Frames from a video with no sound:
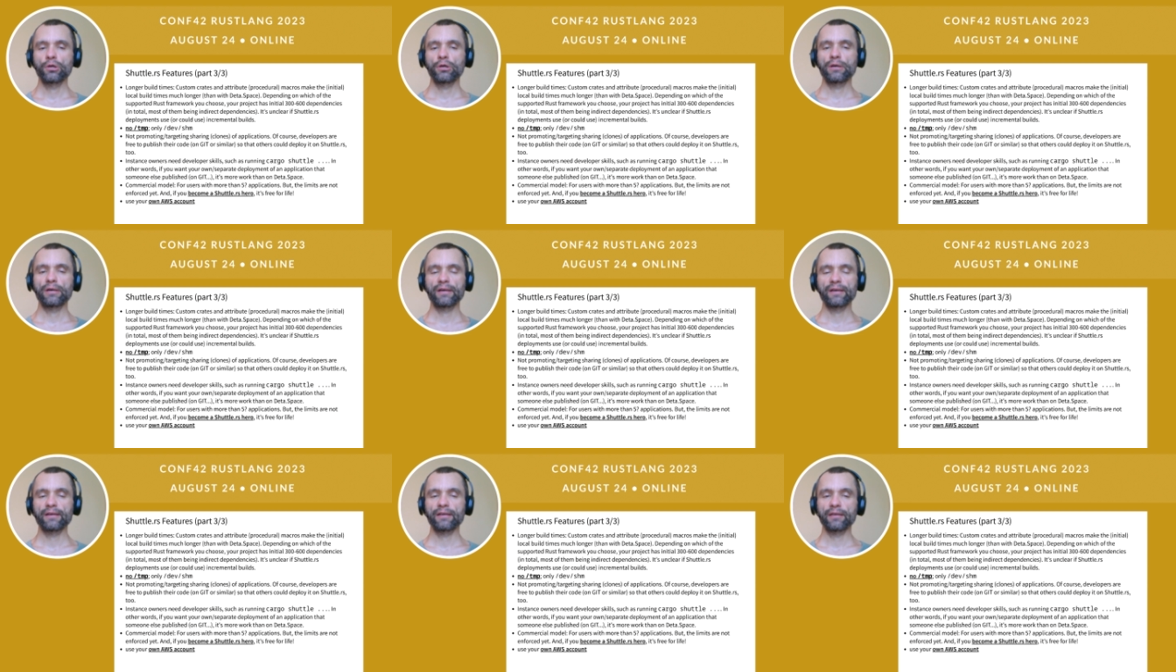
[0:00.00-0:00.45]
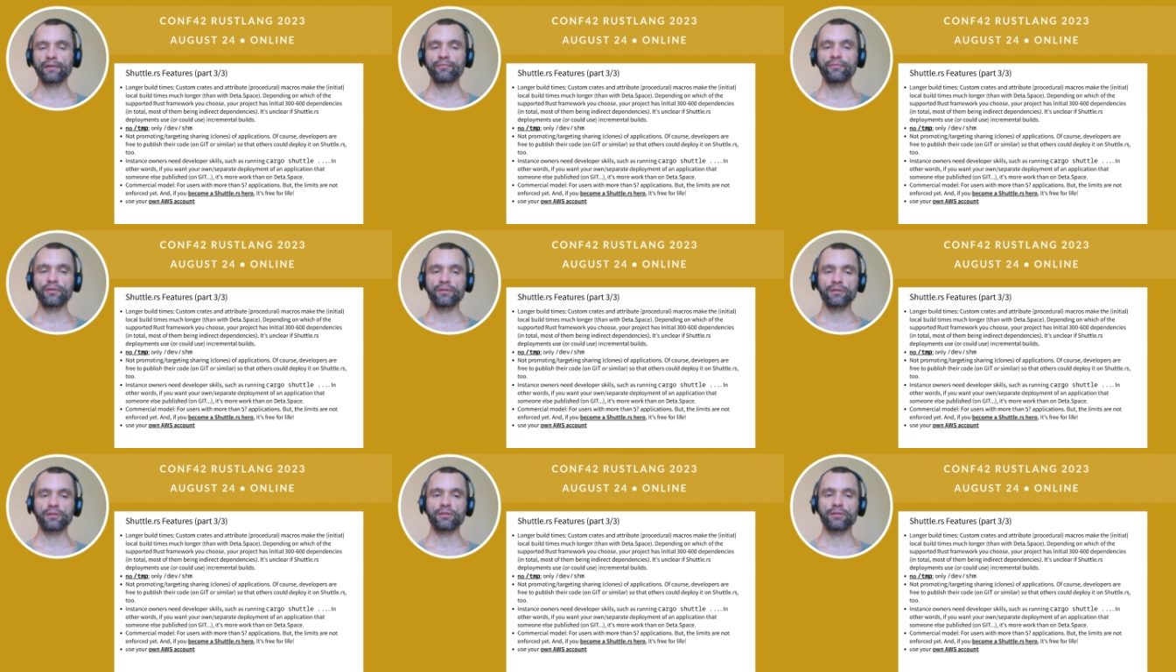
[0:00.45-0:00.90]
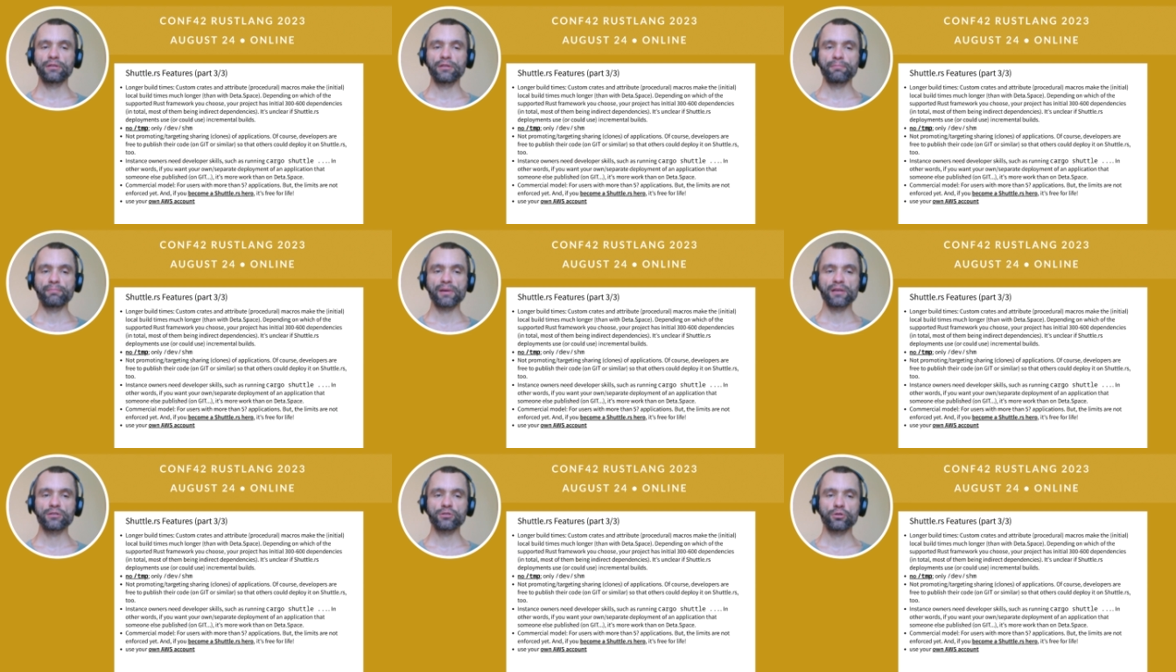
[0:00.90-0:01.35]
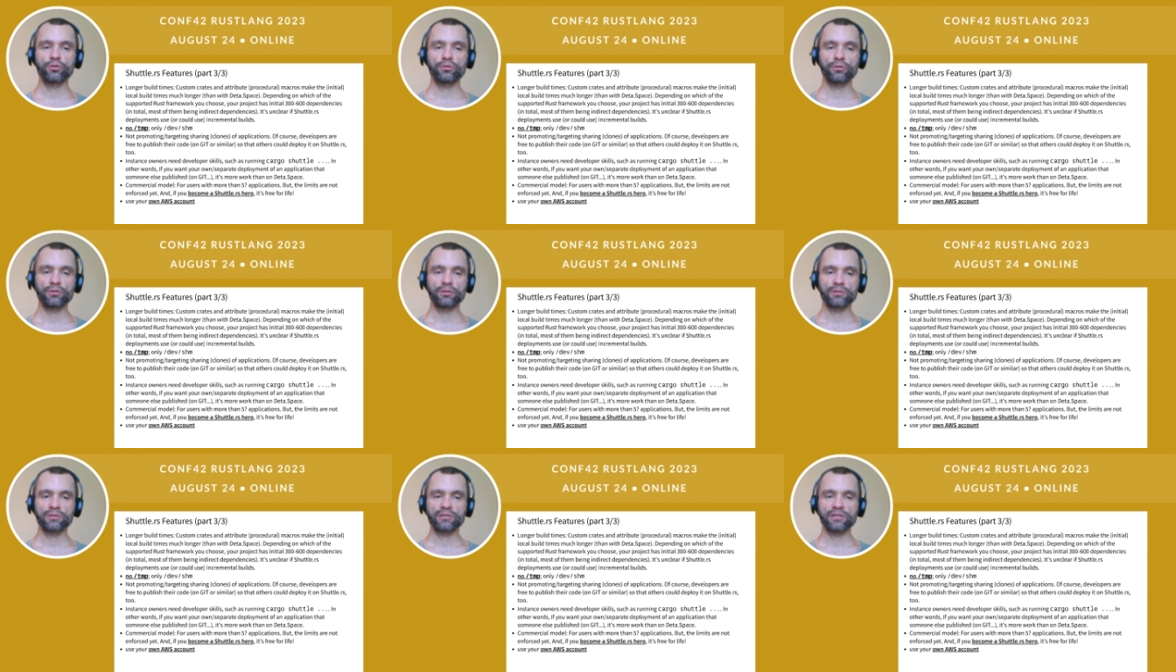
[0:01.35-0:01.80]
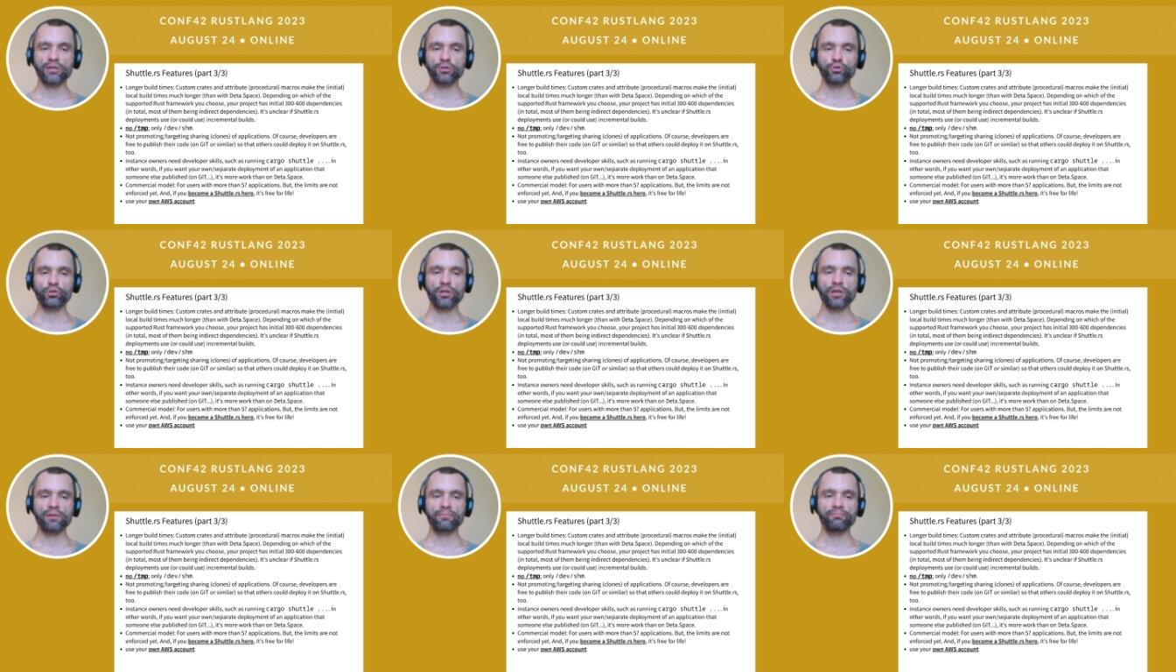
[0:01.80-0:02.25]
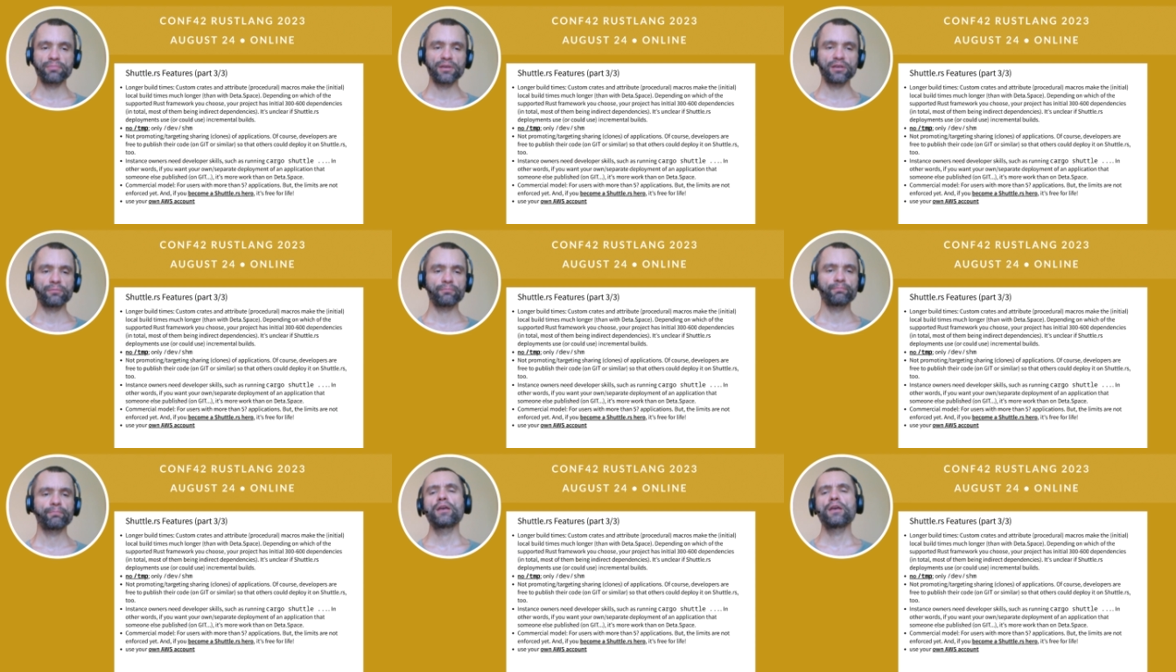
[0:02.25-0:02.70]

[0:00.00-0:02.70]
Uh, if it depends on uh, slash T M P.